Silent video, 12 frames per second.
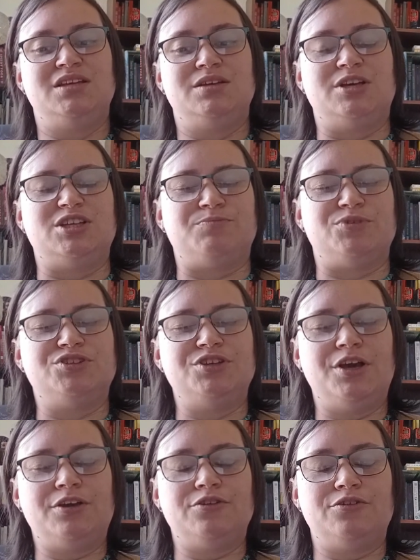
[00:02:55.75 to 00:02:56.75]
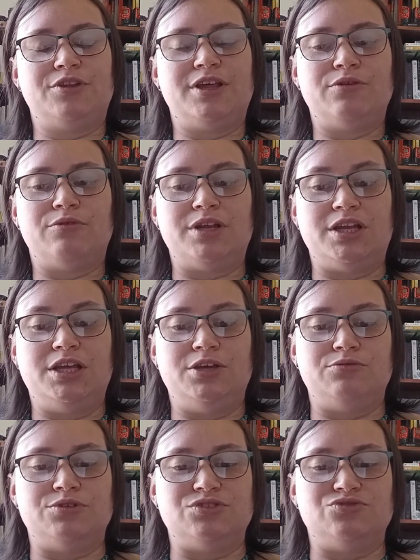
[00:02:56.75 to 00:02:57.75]
Uh, particularly when he
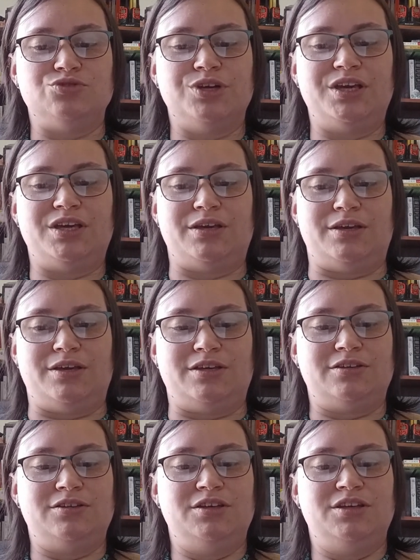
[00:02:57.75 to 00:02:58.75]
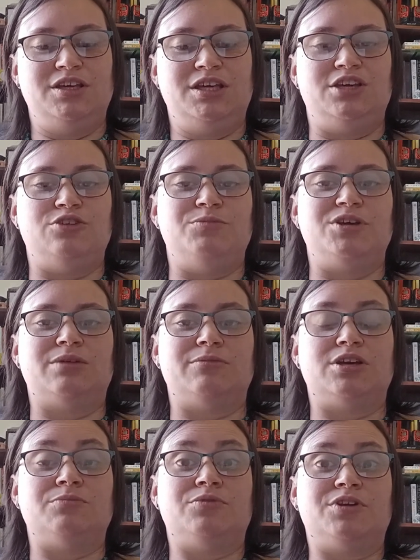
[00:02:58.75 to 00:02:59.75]
was drinking, he had become a
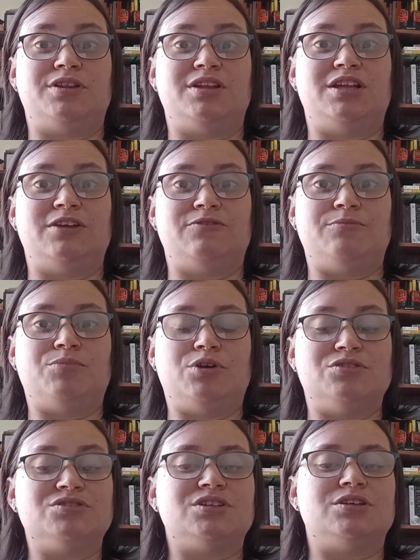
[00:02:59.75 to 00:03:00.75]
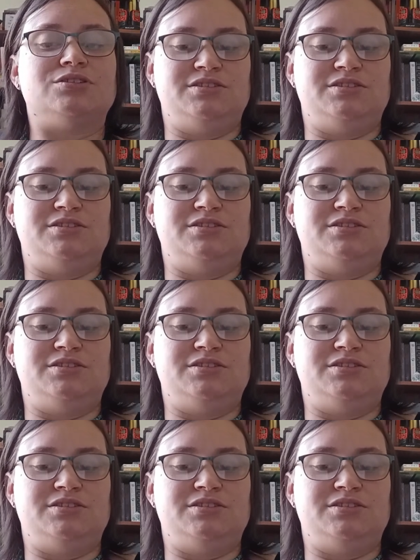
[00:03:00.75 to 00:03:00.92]
completely different person.